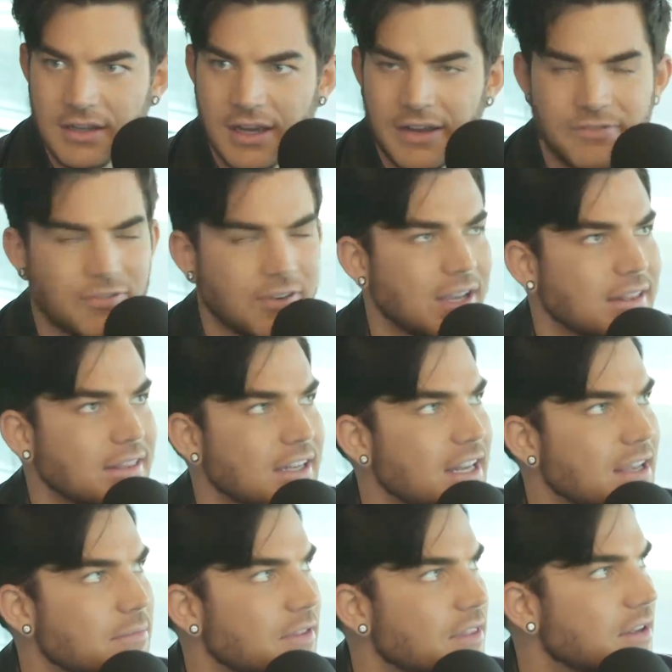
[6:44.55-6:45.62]
I forget the
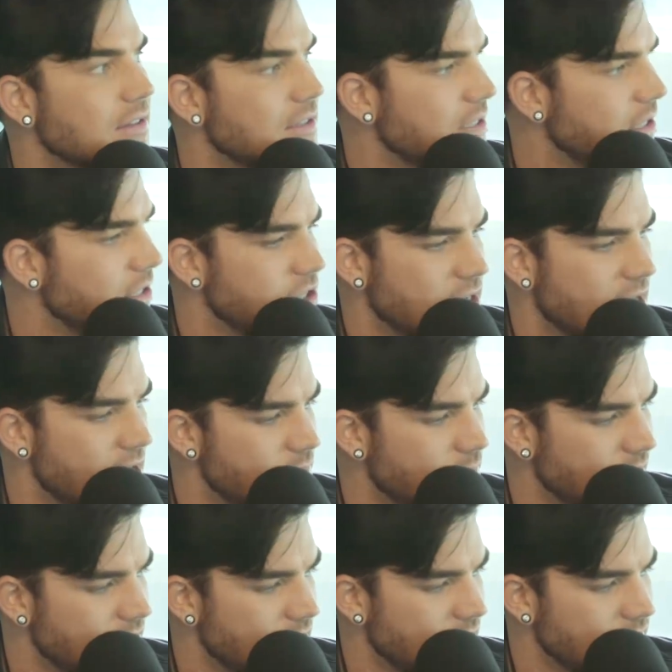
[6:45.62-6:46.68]
name of the DJ,
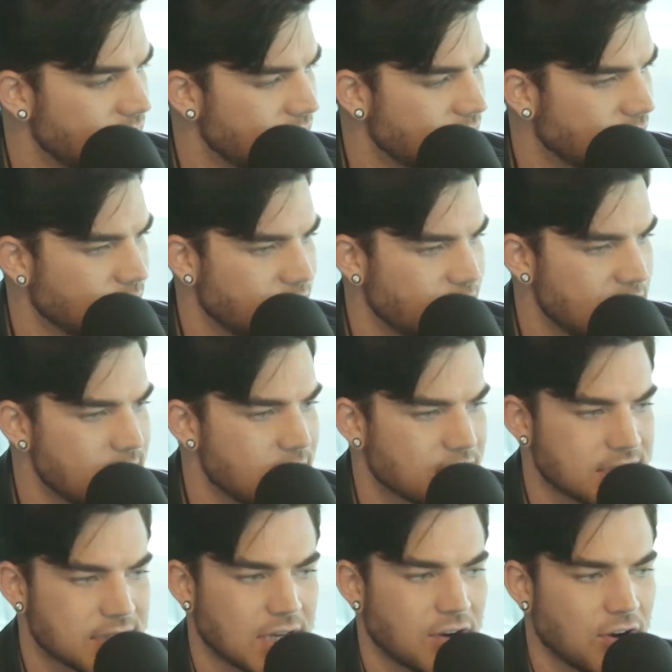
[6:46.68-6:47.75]
but there's a
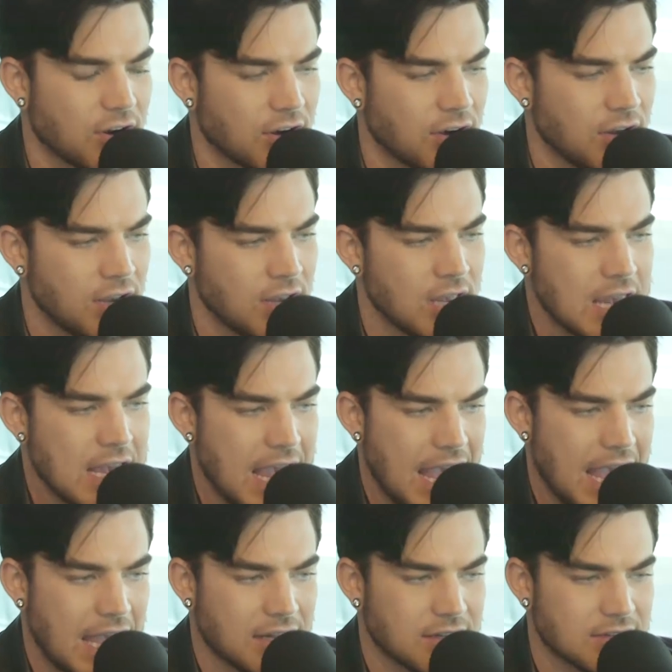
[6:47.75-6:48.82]
female singer,
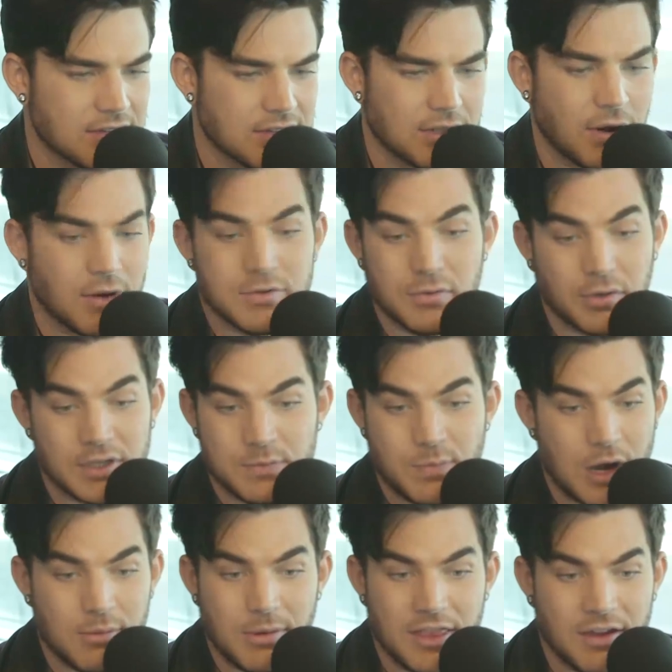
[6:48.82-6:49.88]
and so I was really
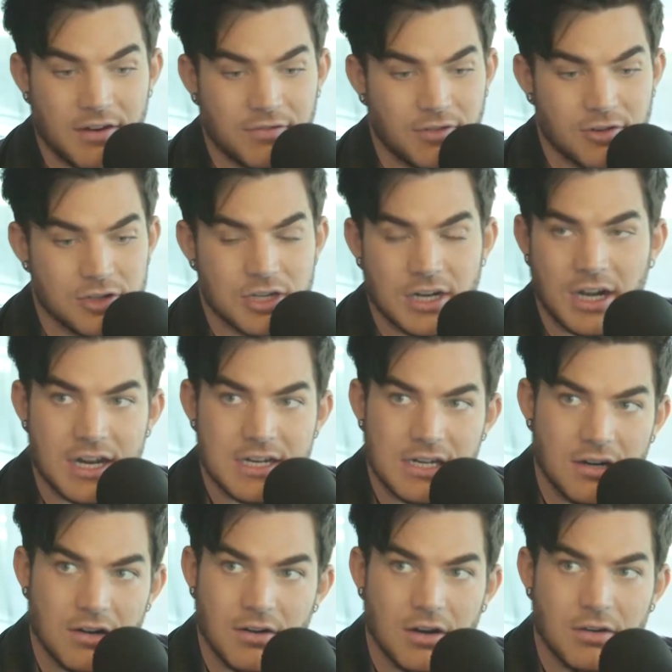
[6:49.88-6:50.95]
inspired by that version, and I
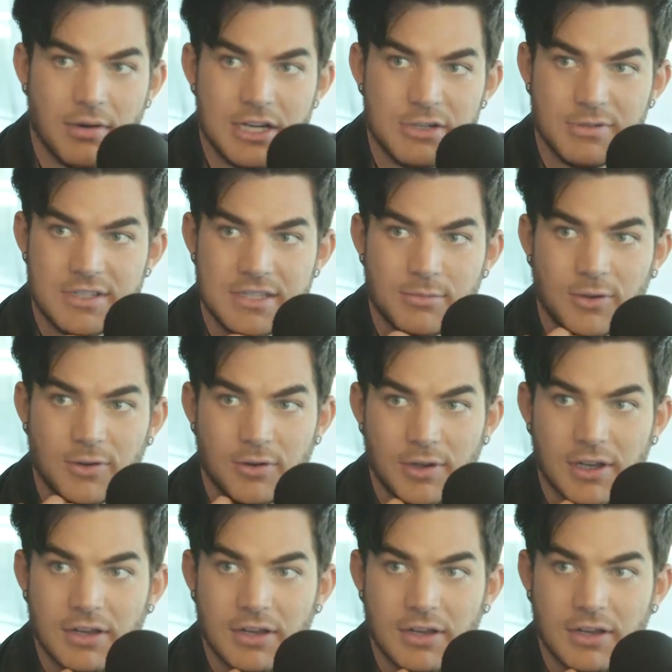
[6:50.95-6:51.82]
did an arrangement similar to it.